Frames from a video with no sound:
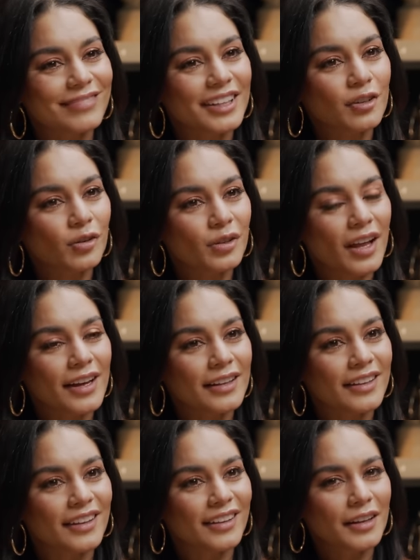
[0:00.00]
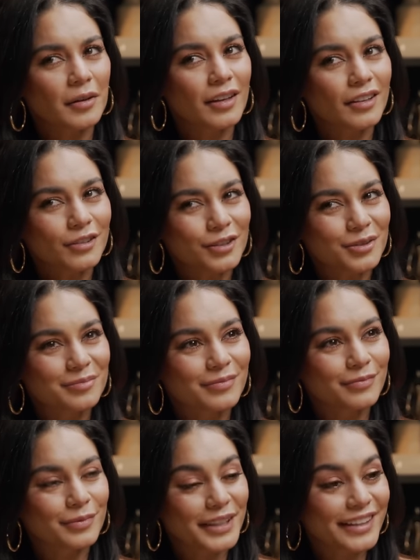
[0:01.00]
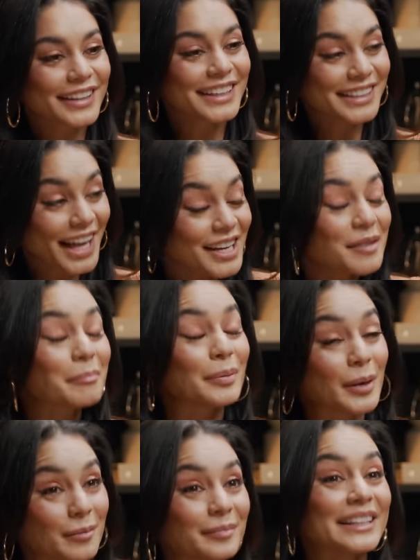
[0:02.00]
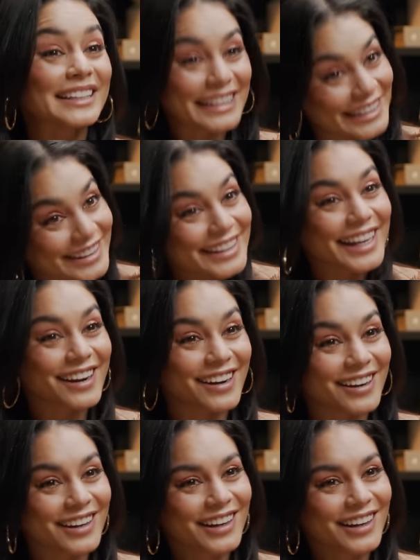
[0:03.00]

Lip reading: it'll really like put me in there.